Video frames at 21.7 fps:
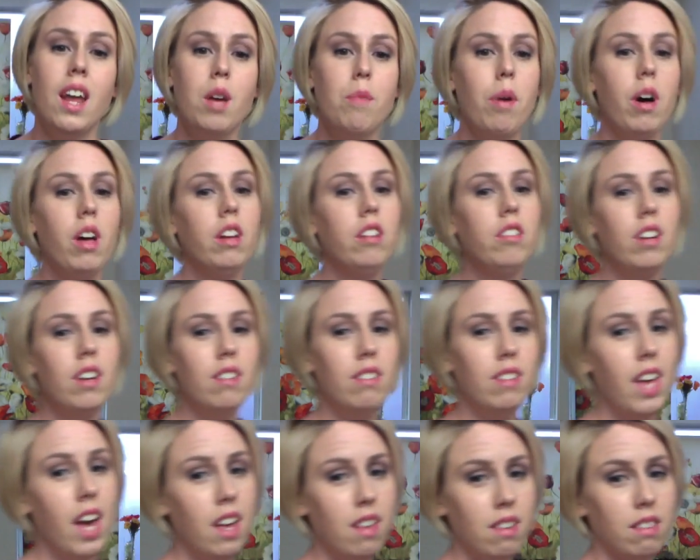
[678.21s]
apologize.
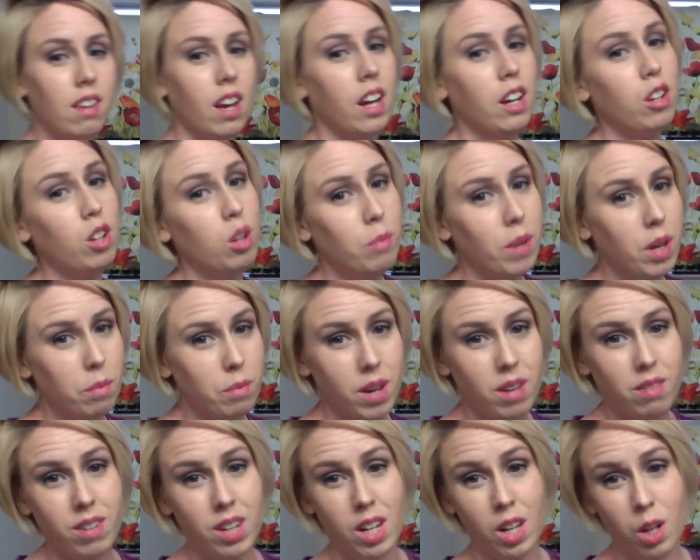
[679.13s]
Yes, I do make
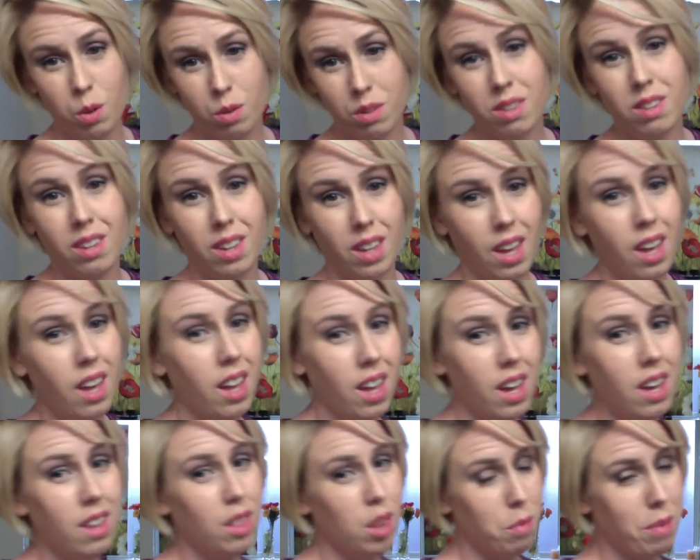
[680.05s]
my videos
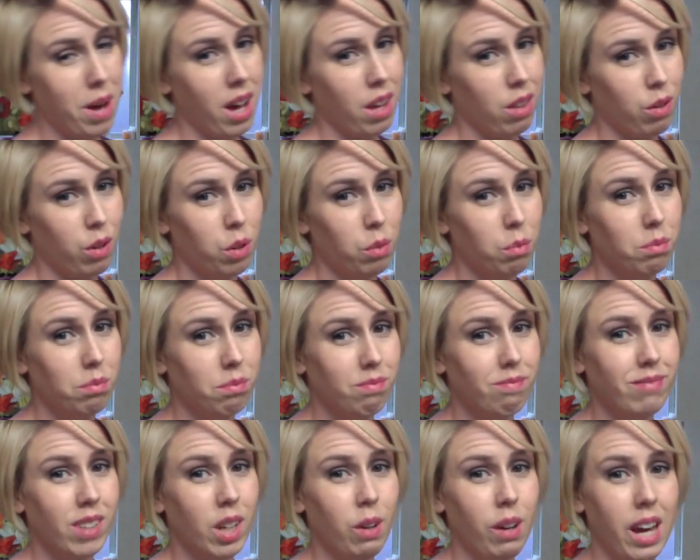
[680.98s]
in the bathroom,
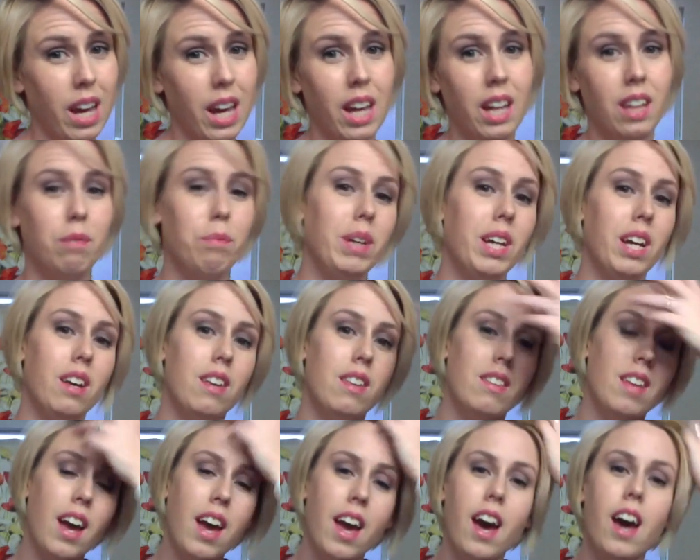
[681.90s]
okay? Because
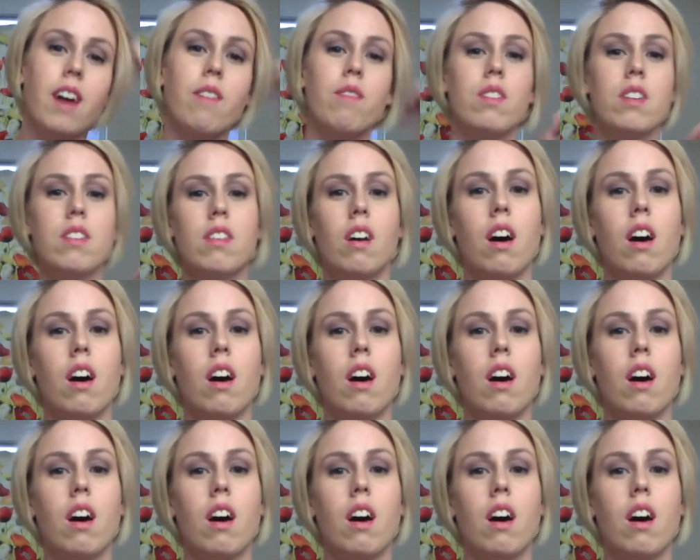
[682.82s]
I have this